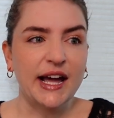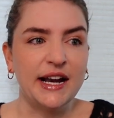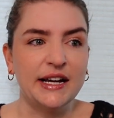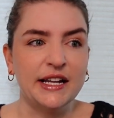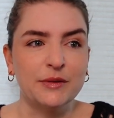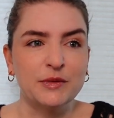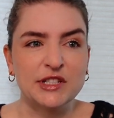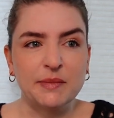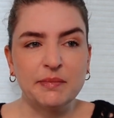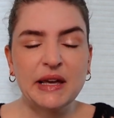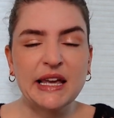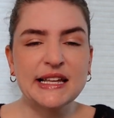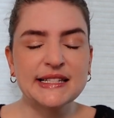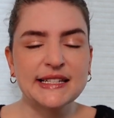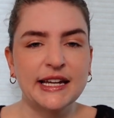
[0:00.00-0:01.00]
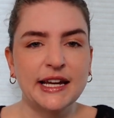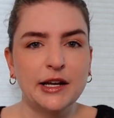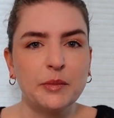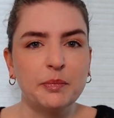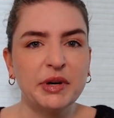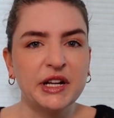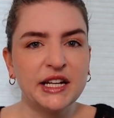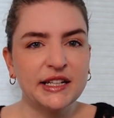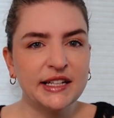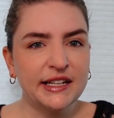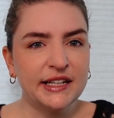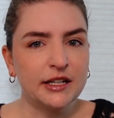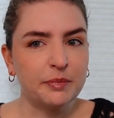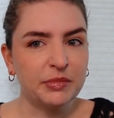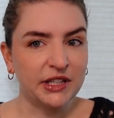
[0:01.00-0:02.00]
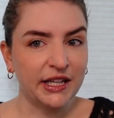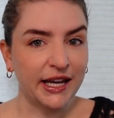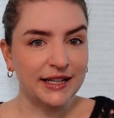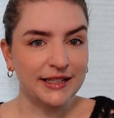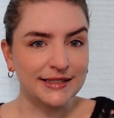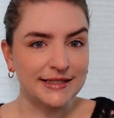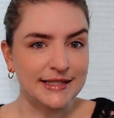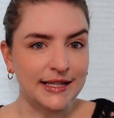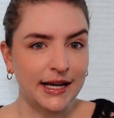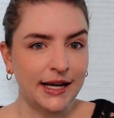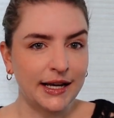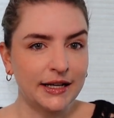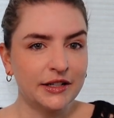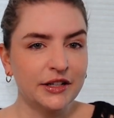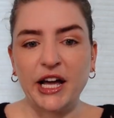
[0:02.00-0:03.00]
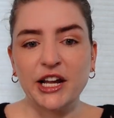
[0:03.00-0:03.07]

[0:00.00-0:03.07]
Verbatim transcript: and it was amazing, but it needed a plant inside.